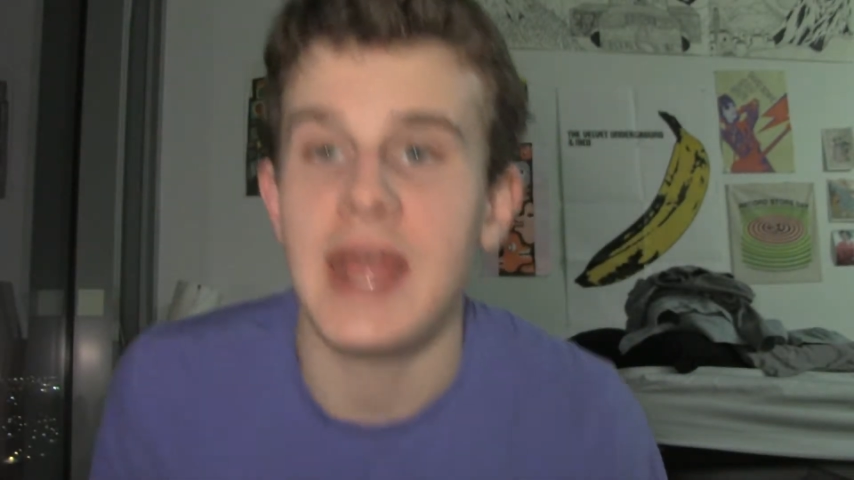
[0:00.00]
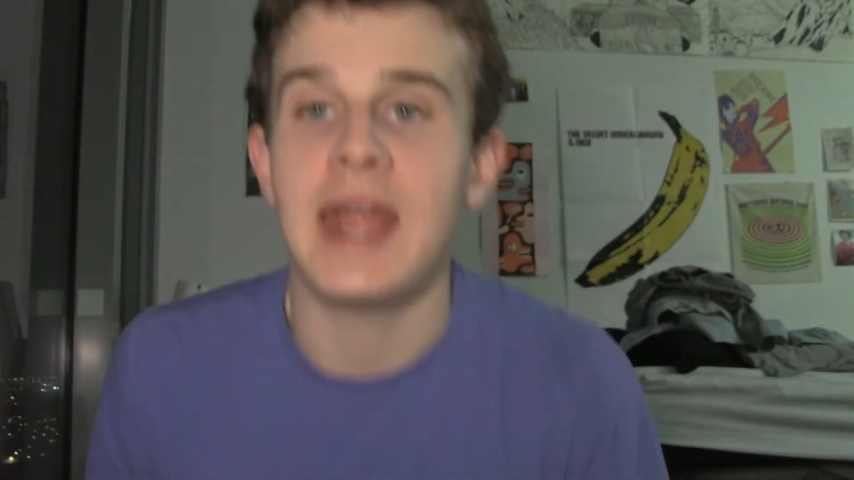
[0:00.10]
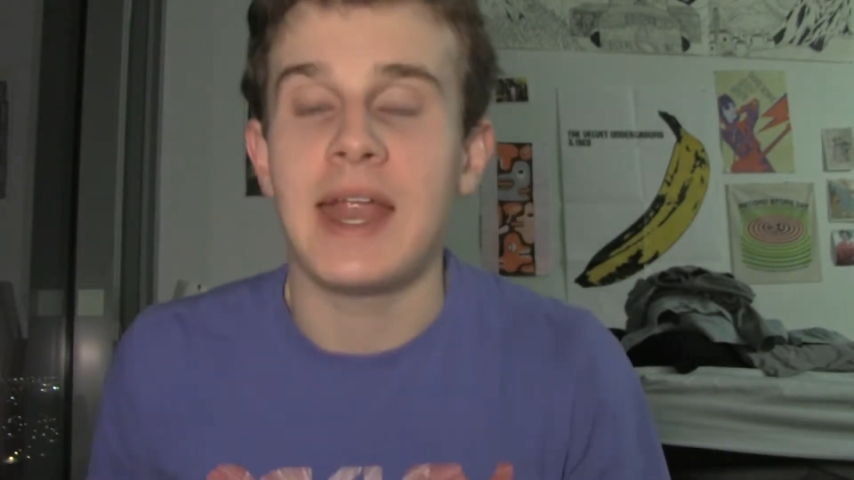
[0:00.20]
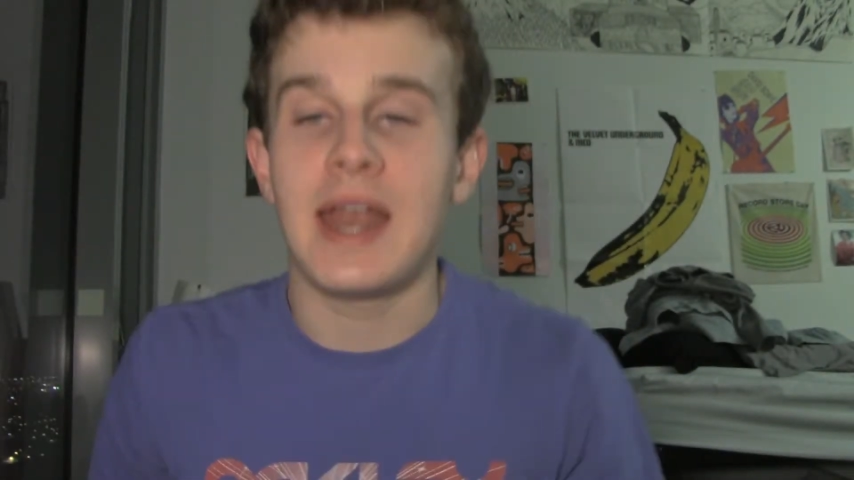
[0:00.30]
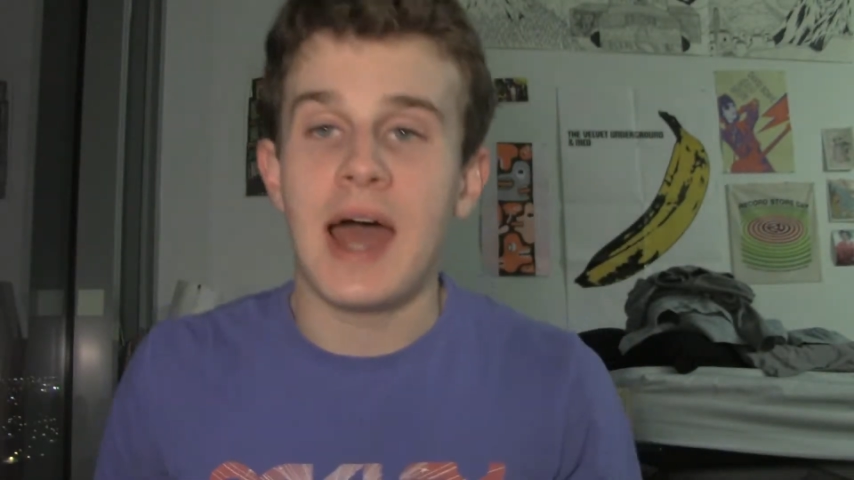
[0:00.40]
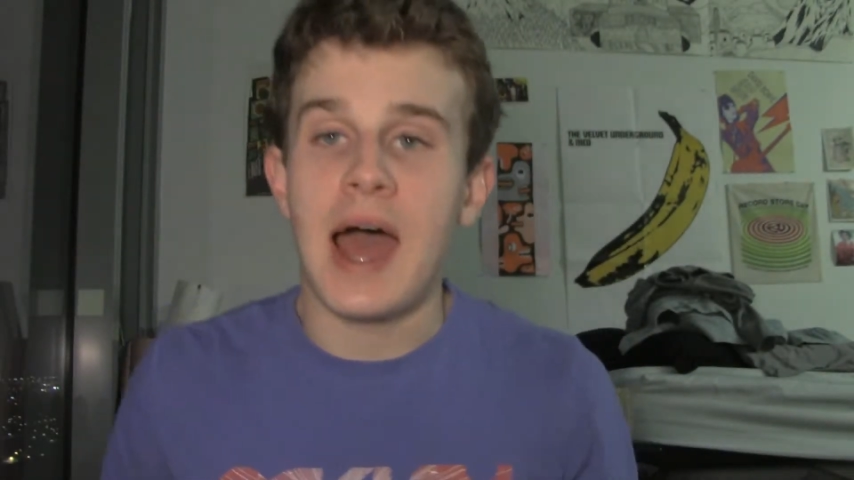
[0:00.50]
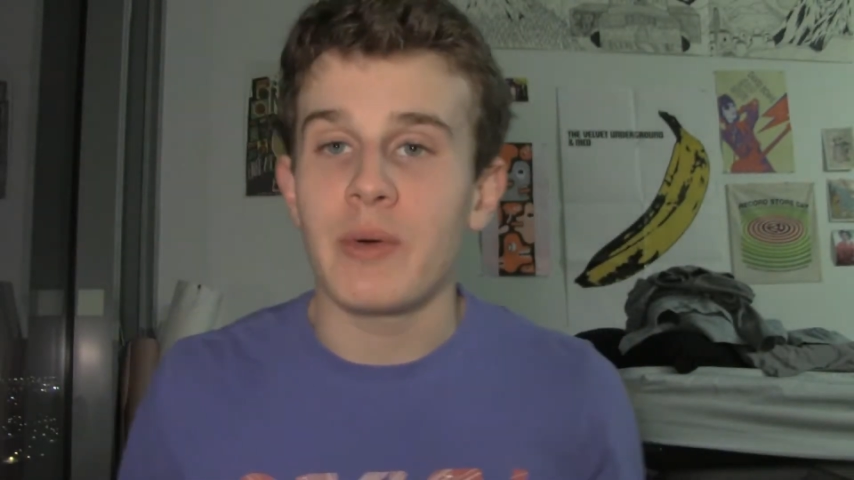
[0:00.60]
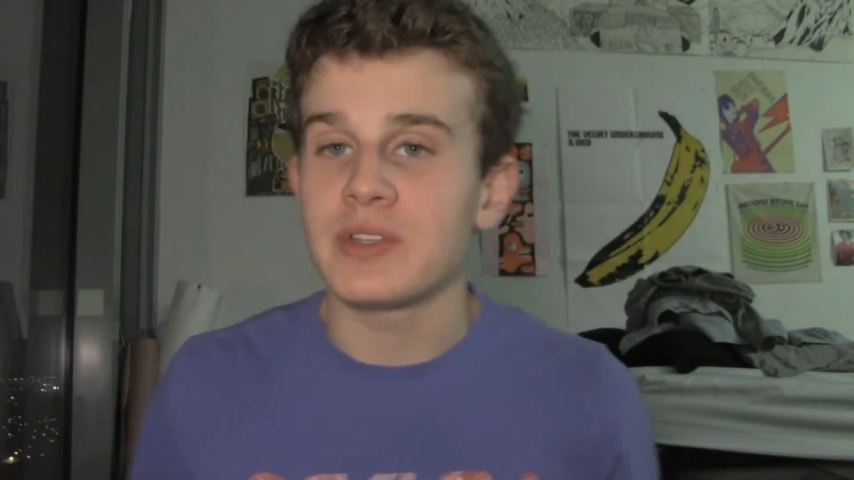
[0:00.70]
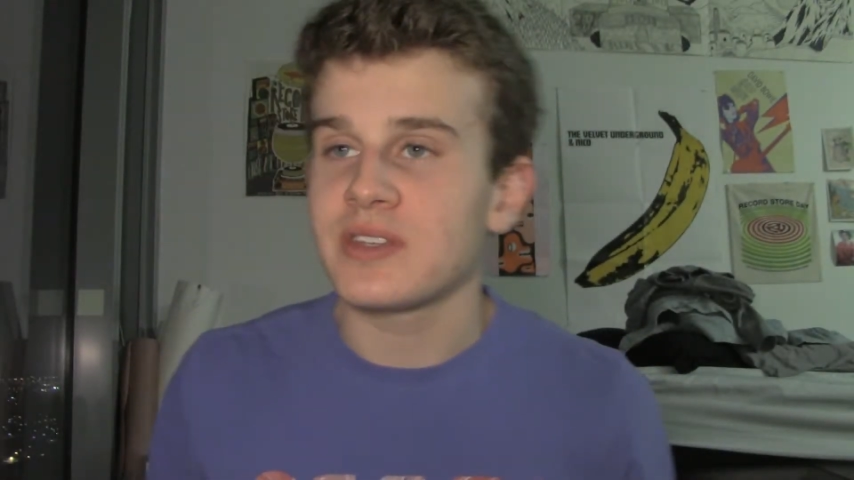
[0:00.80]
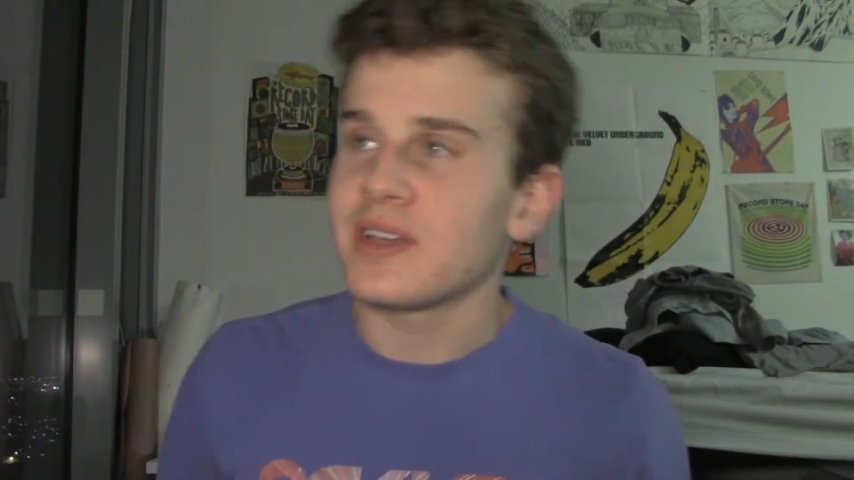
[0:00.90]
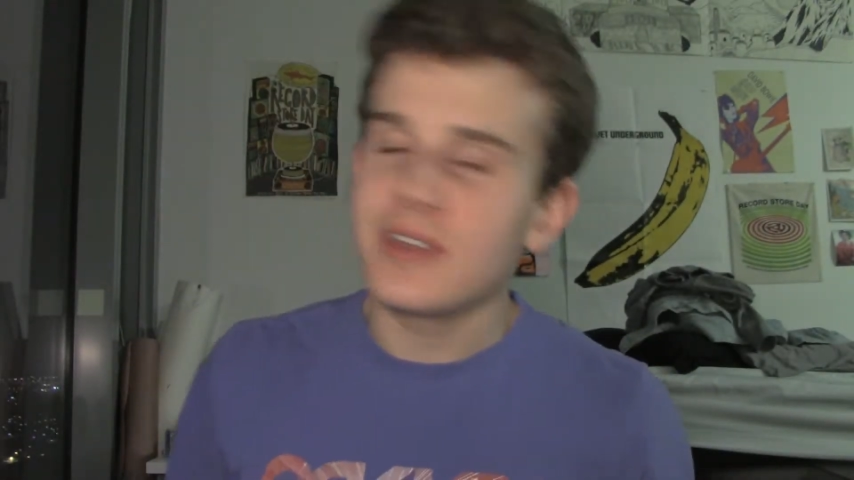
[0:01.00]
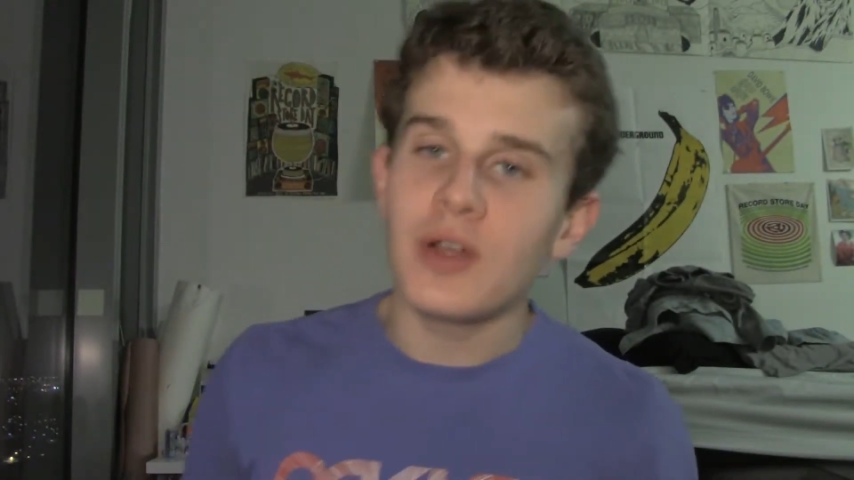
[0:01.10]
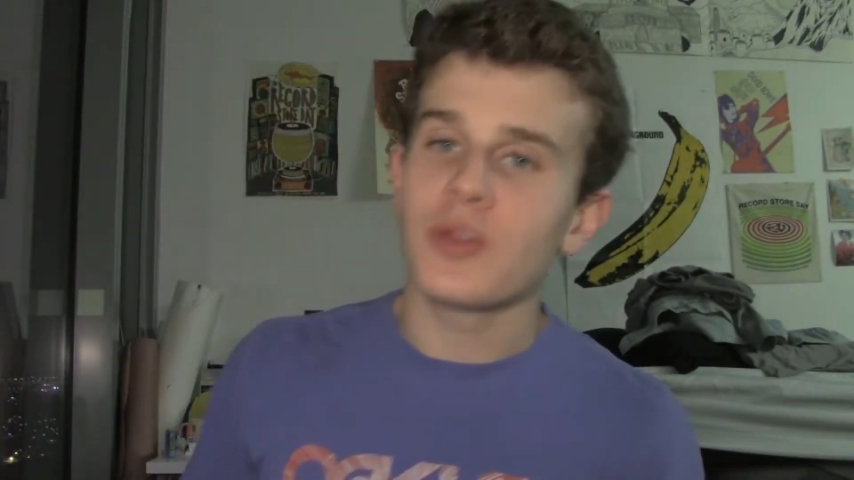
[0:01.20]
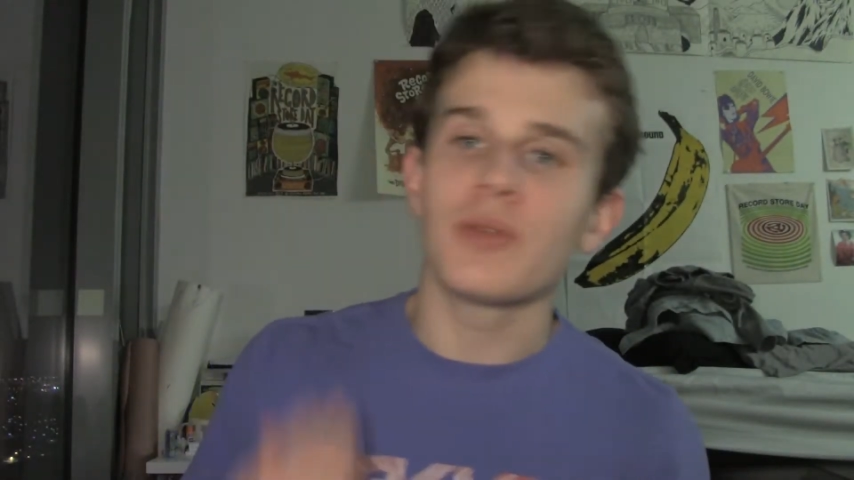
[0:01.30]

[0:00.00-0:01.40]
and I was like, you know,